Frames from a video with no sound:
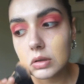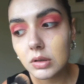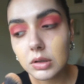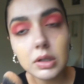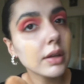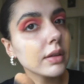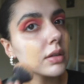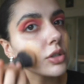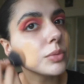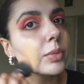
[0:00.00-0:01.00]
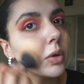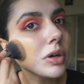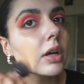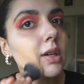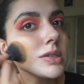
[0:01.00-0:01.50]
yeah, I think this should be
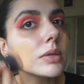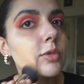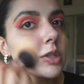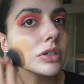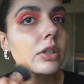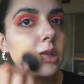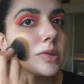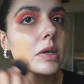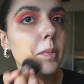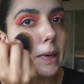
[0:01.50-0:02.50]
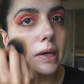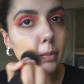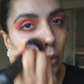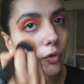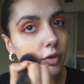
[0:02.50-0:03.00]
okay. So I'm just going to use a big
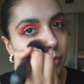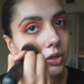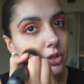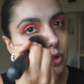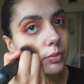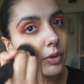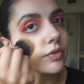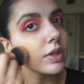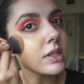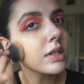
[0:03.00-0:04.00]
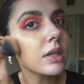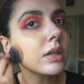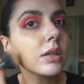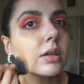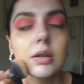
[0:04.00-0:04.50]
Morphe brush to buff this
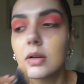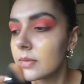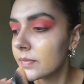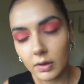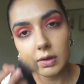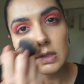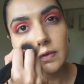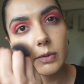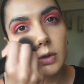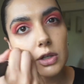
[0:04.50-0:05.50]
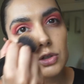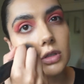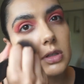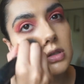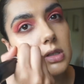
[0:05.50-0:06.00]
in. This foundation
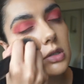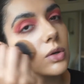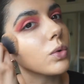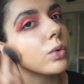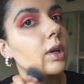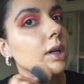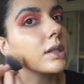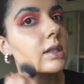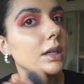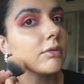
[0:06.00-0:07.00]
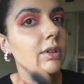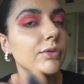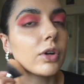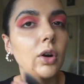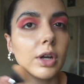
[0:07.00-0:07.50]
is so nice. I literally
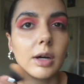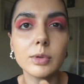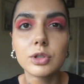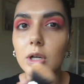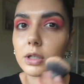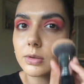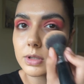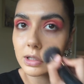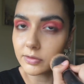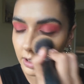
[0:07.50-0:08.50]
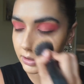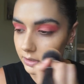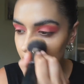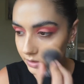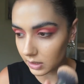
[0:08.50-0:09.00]
forgot how much I used to love it. I used
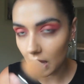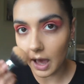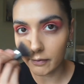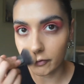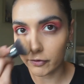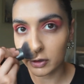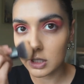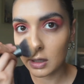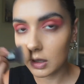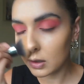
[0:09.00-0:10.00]
to use it every day.